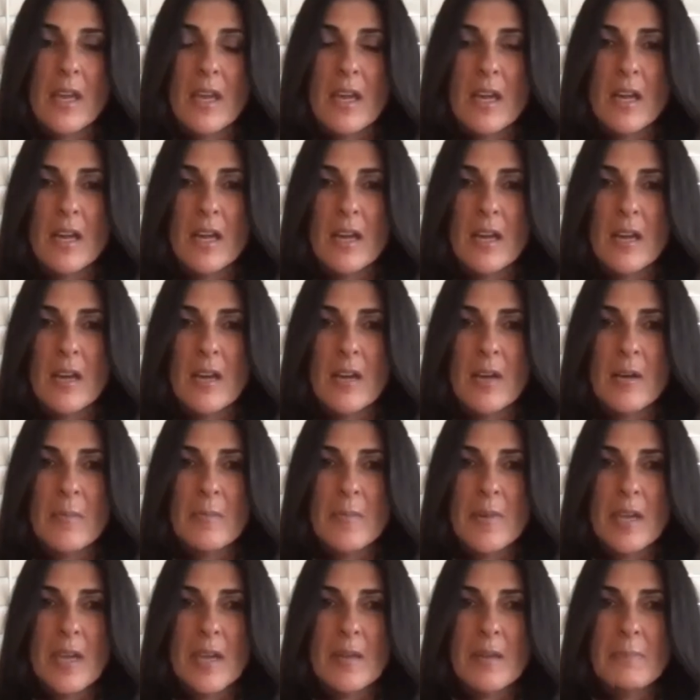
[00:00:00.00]

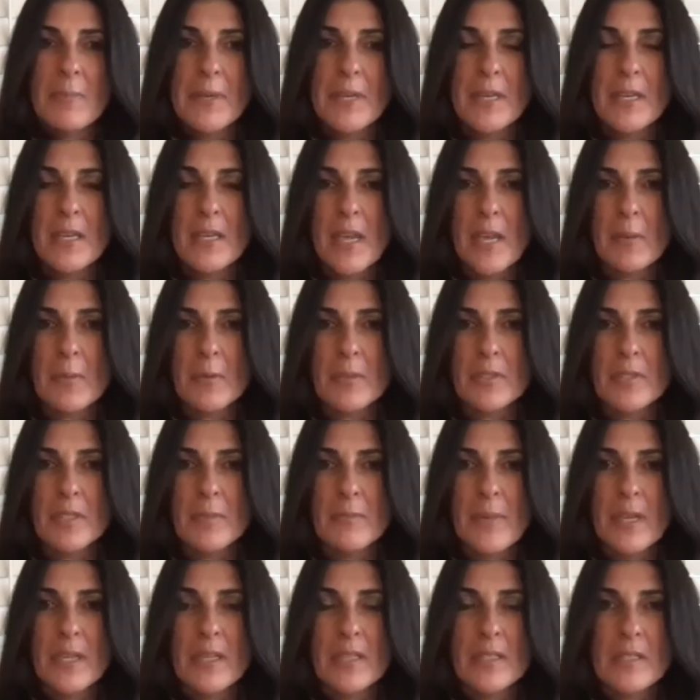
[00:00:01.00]
and being able
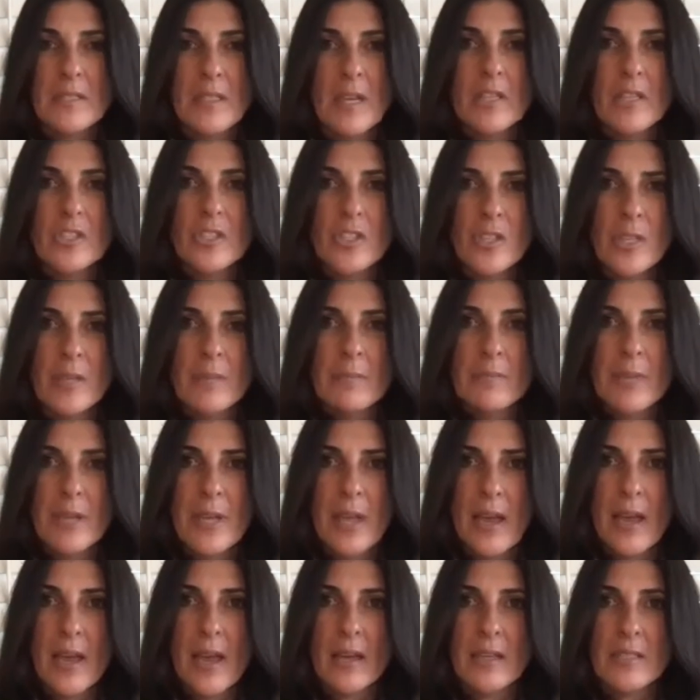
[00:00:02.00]
to make such
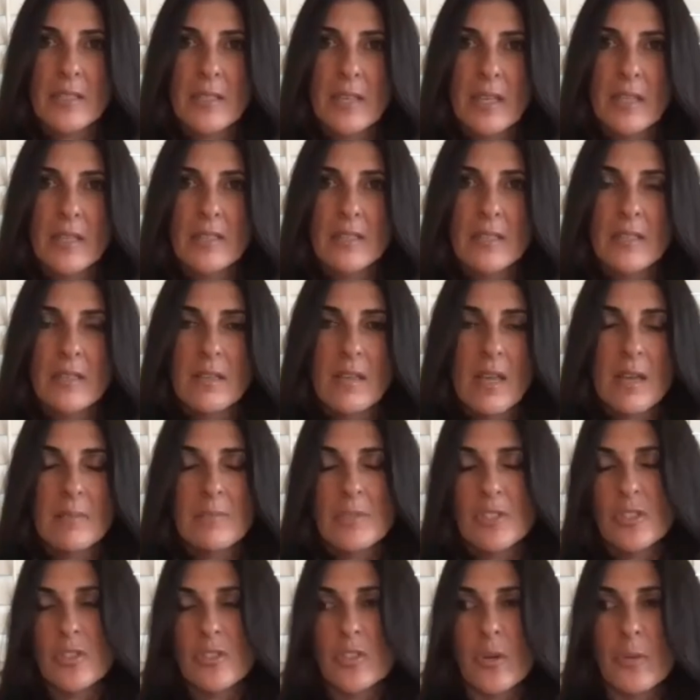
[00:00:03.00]
impact. And I'm
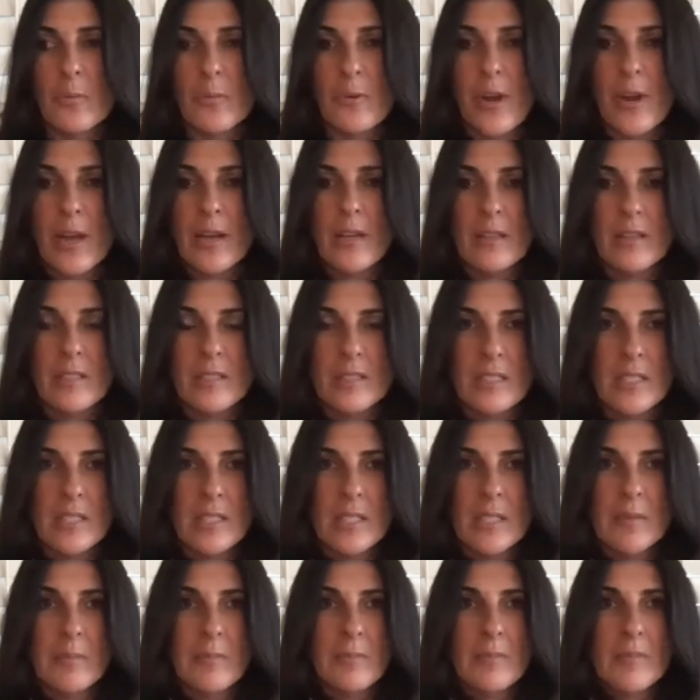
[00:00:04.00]
just so proud of the
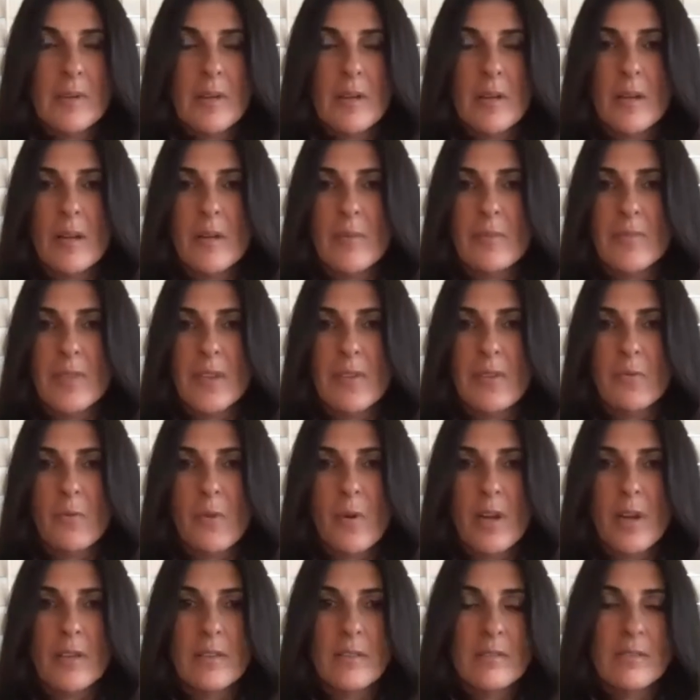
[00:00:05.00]
team. They've
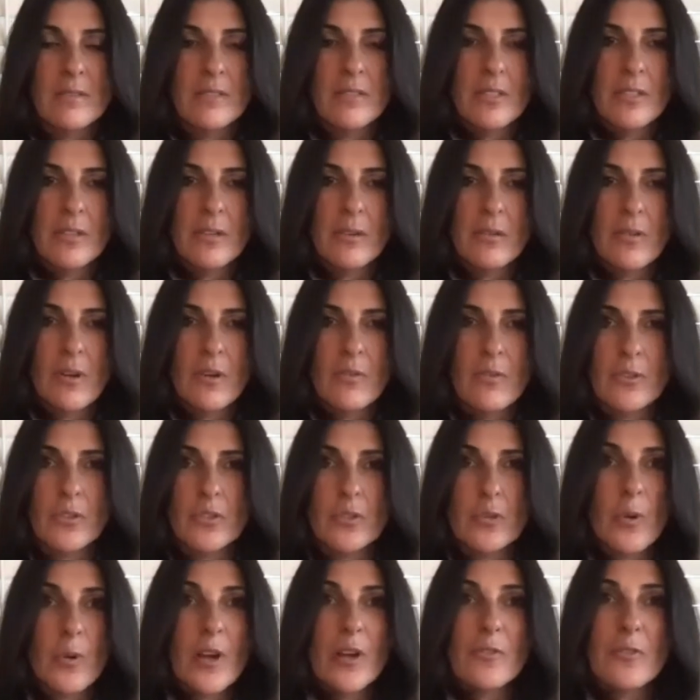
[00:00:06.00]
won, over
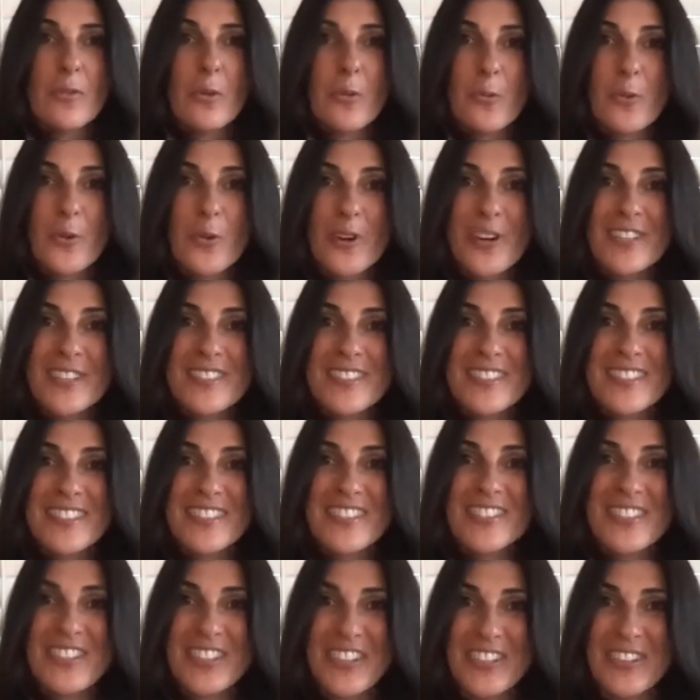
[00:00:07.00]
12 awards
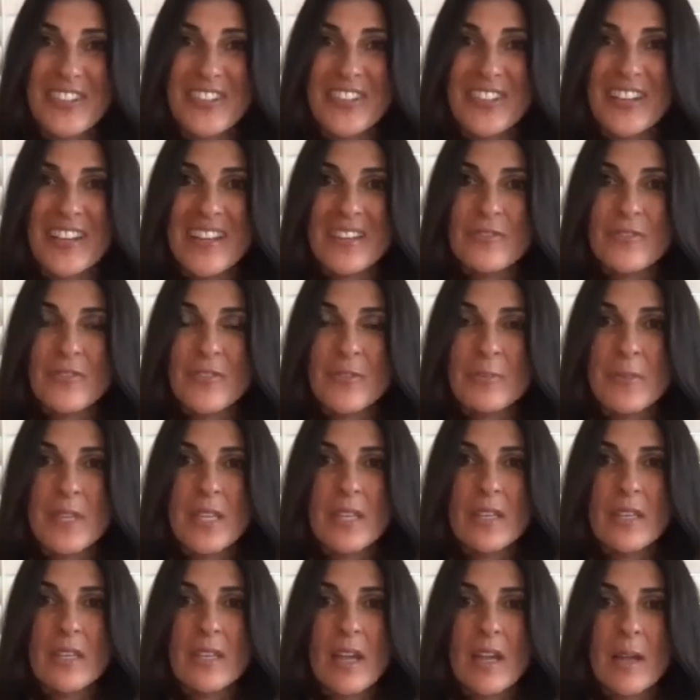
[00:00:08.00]
this year. And for
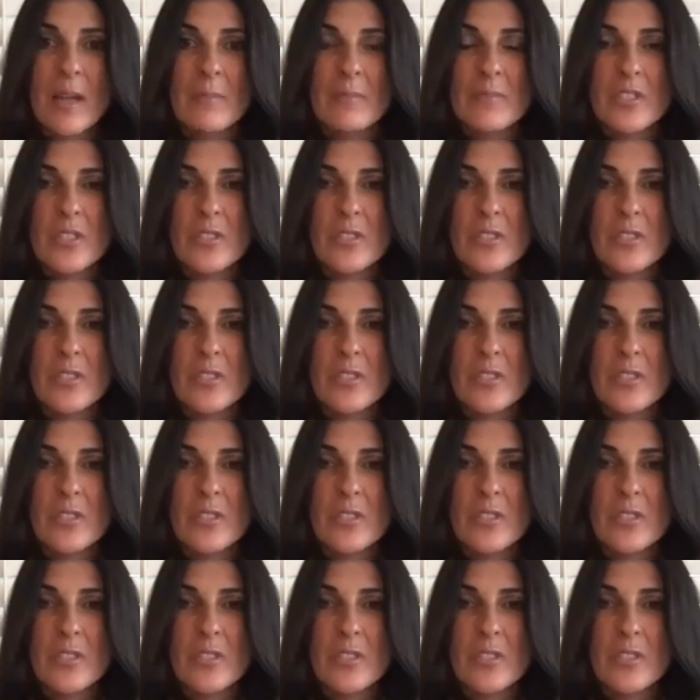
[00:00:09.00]
me, I'm